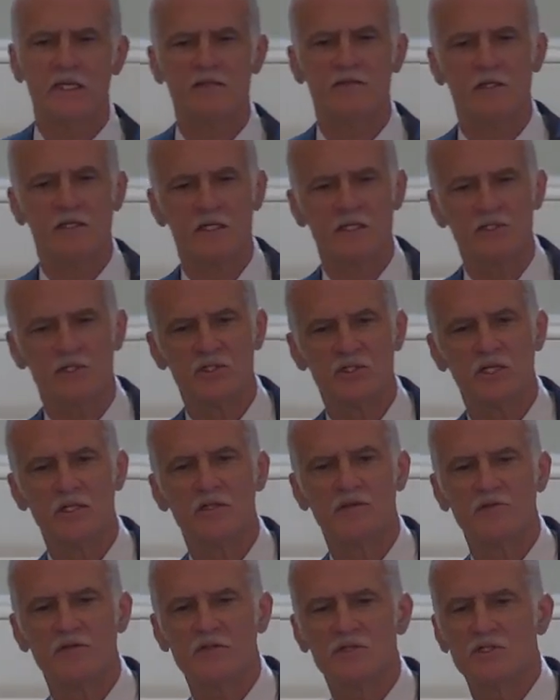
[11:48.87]
he that
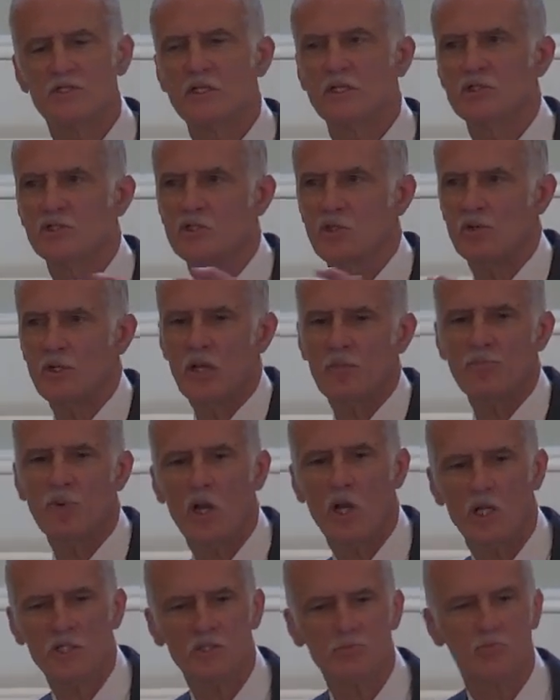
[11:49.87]
concealeth his sin shall
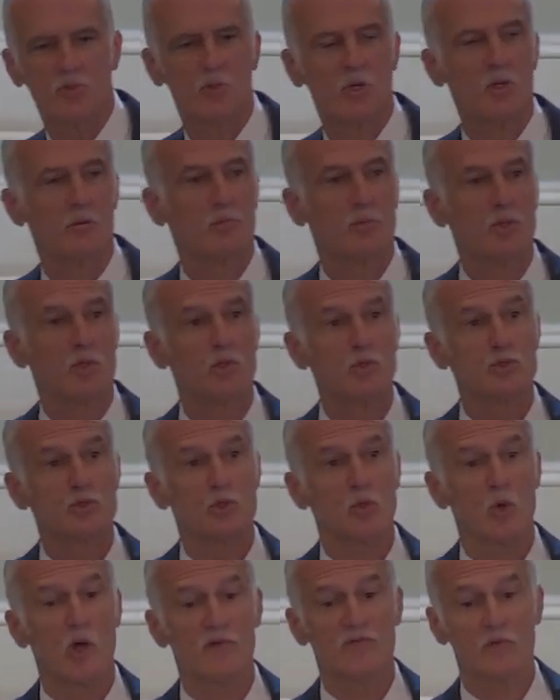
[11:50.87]
not prosper, but
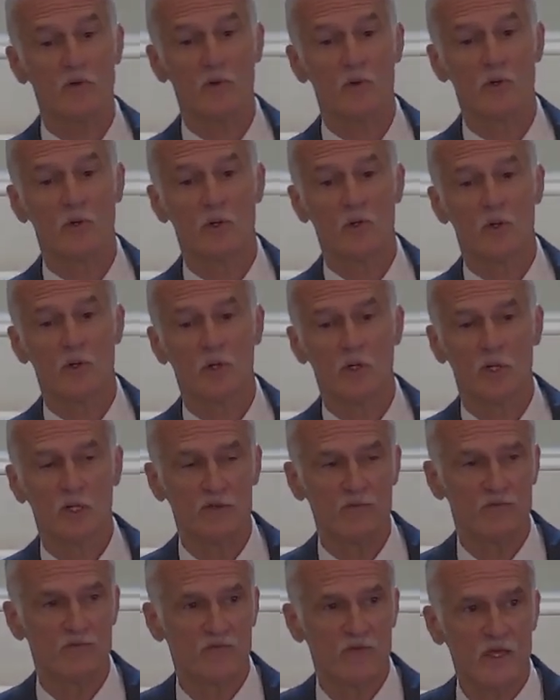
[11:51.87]
whosoever
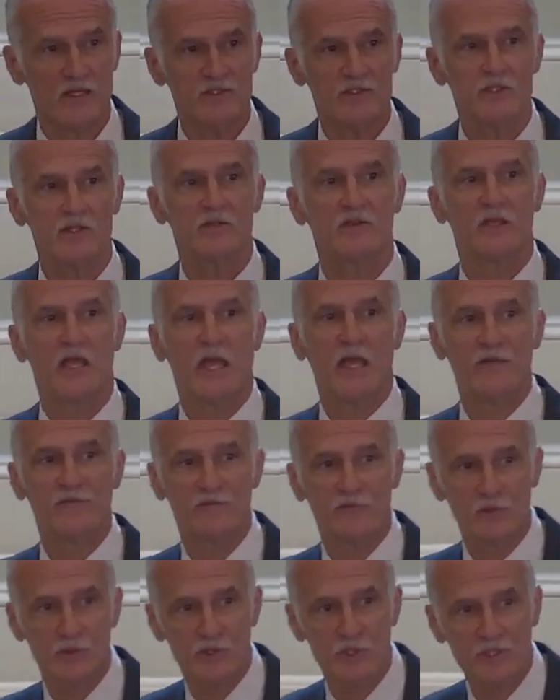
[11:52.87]
confesseth
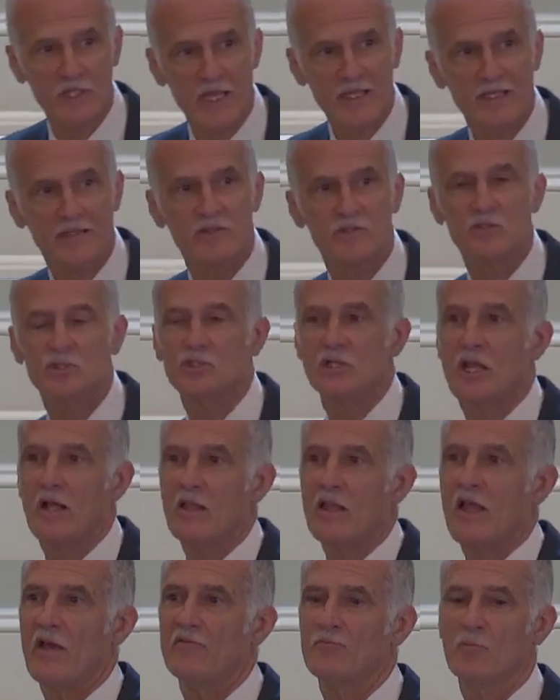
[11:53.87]
and forsaketh
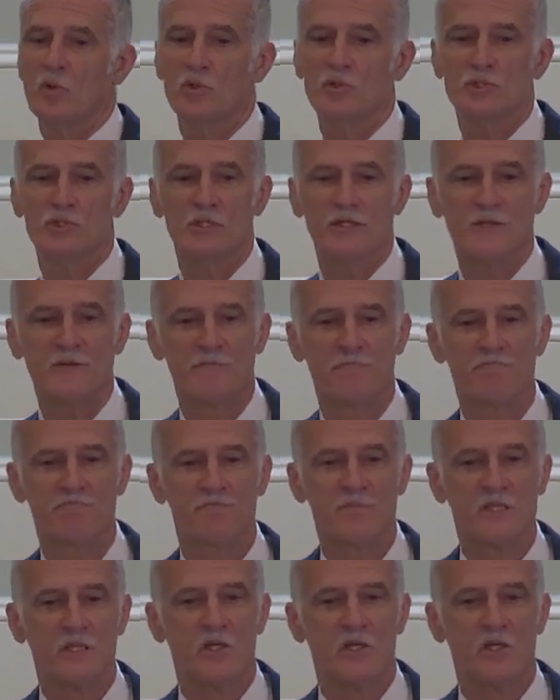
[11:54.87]
shall have mercy.